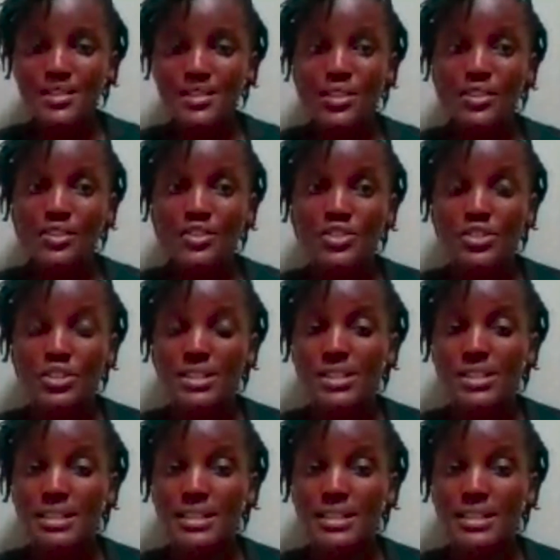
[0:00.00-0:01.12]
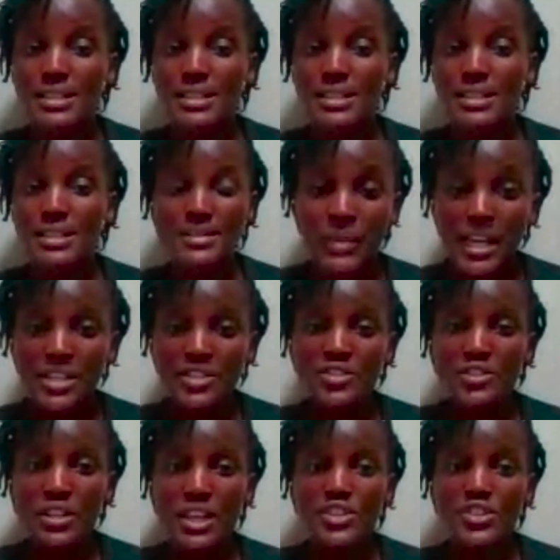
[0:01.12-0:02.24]
education. And therein
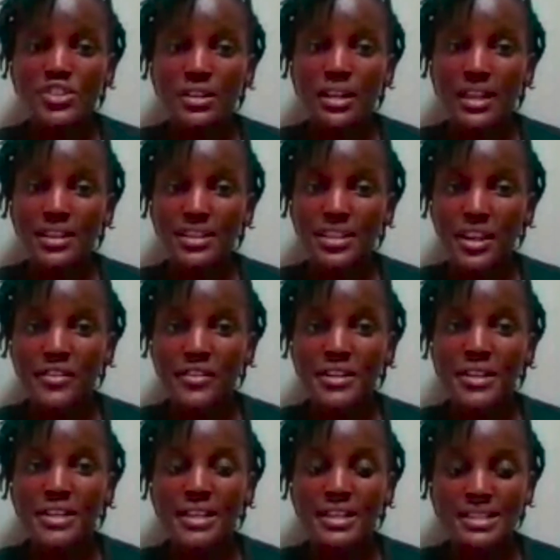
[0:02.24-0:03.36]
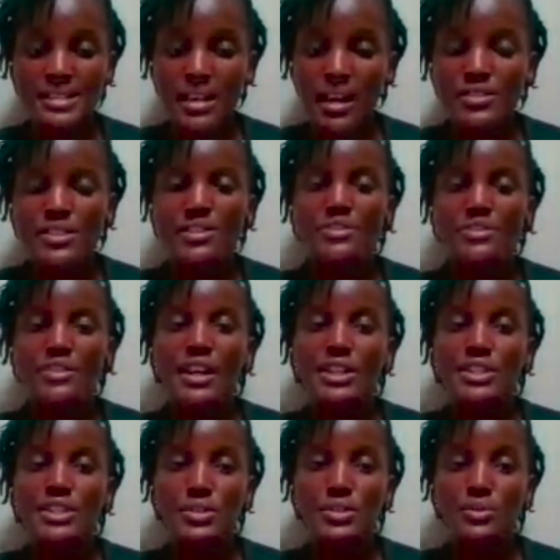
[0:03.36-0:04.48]
is girls' education, women empowerment. And
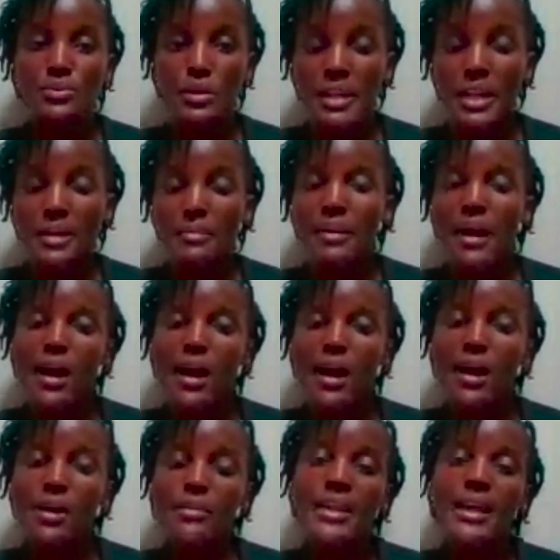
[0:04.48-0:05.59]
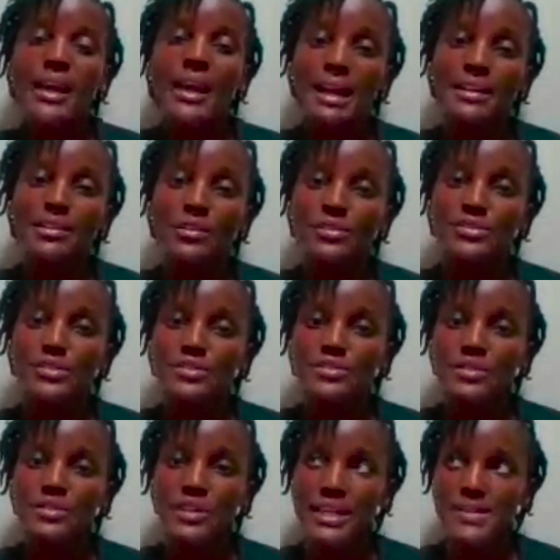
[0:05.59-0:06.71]
it goes on to explain how,
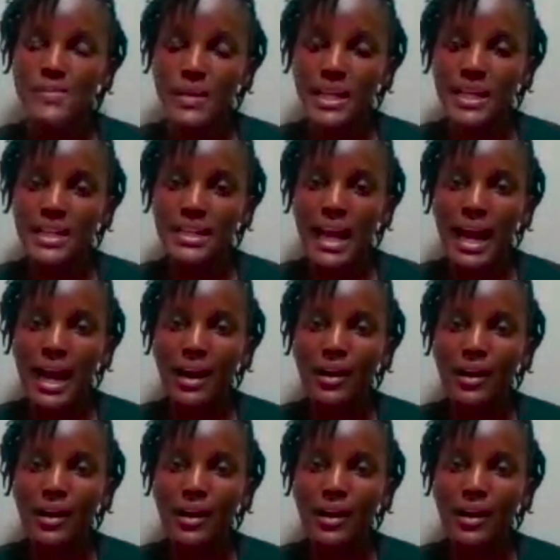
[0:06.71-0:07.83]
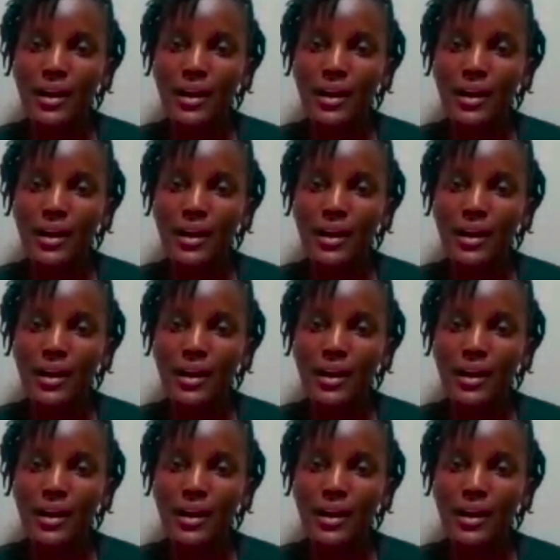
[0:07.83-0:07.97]
this as a climate solution